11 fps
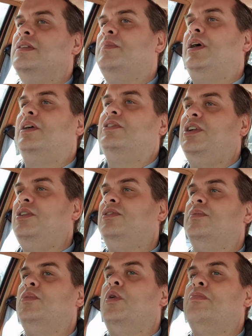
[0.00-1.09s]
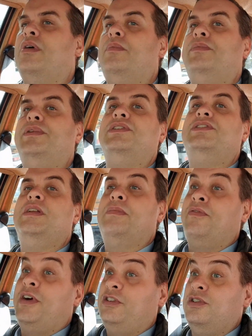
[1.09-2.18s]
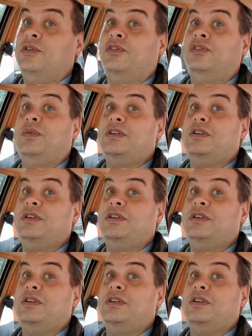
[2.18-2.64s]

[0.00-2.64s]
the Mark twos are more prominent in the Professionals,